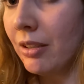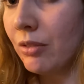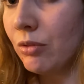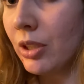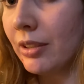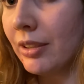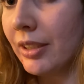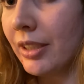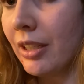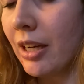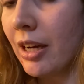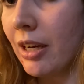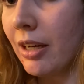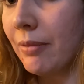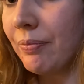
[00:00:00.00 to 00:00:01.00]
really
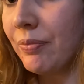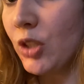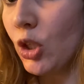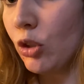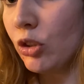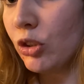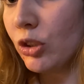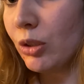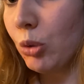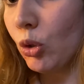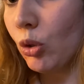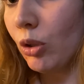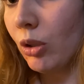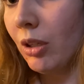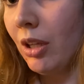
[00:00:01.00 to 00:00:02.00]
um,
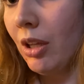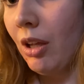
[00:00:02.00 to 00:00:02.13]
noticeable.